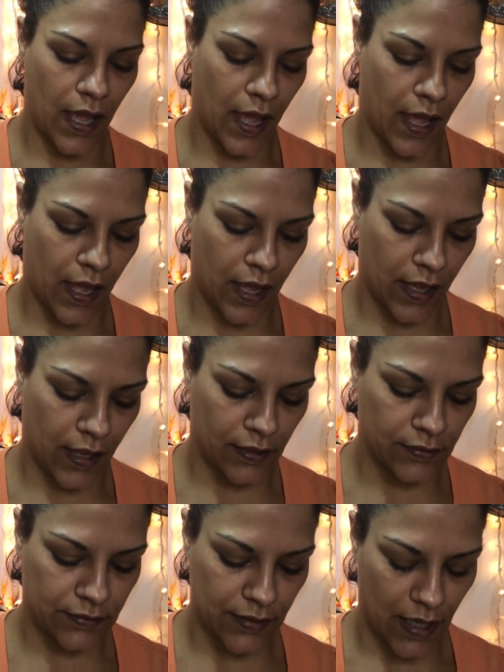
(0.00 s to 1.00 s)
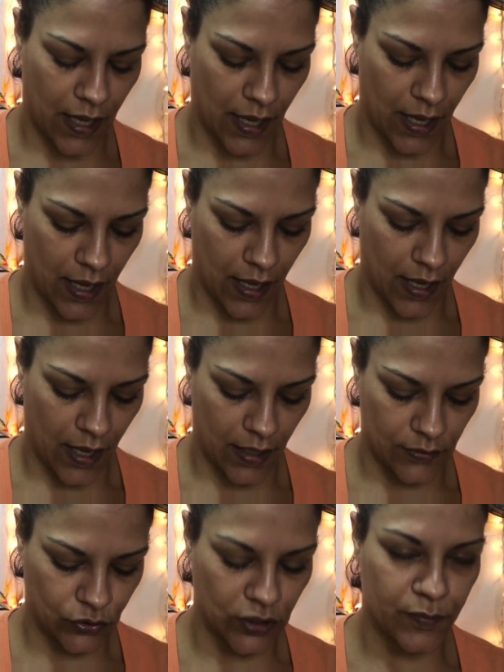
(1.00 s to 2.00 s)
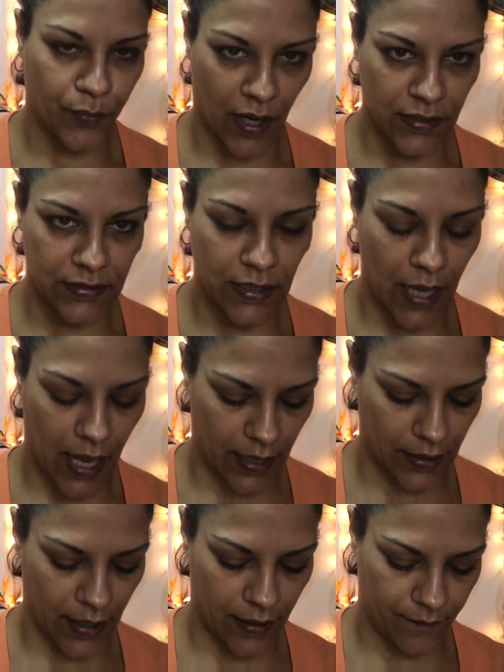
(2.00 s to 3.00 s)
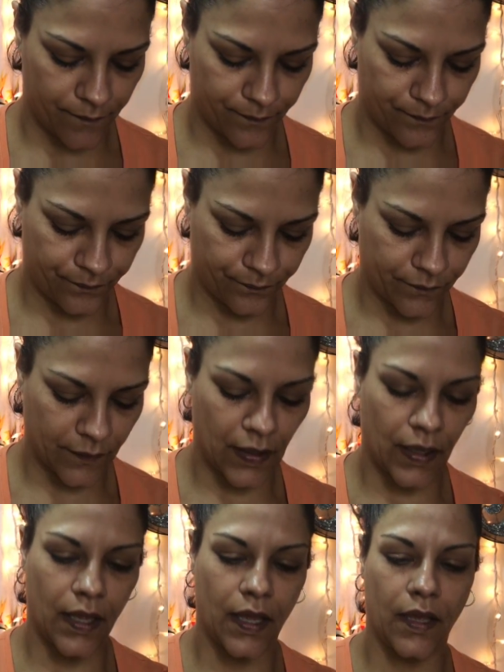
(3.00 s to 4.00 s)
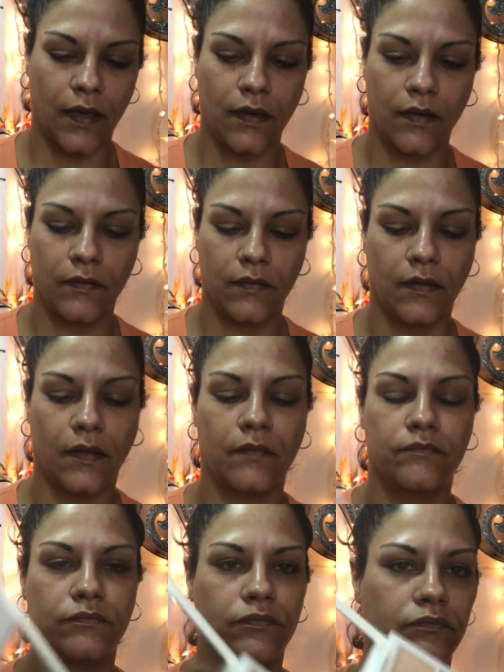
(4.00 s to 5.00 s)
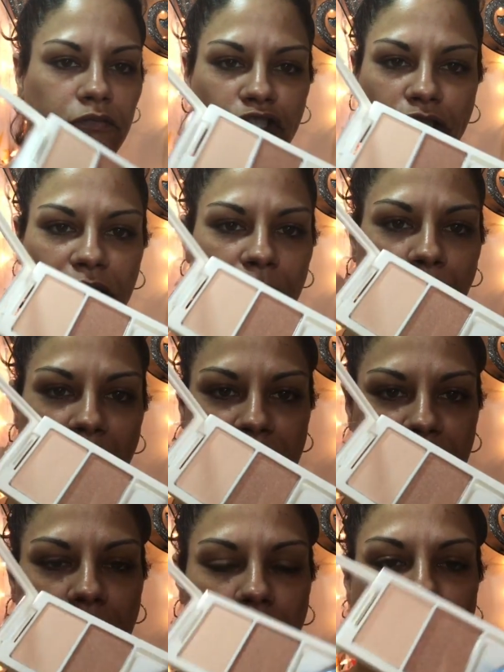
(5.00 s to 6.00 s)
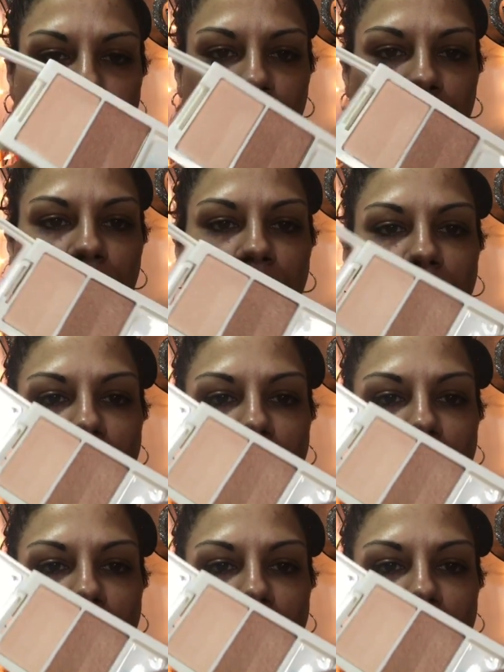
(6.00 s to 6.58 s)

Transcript: And it says bronzing highlight. It's just a plastic little...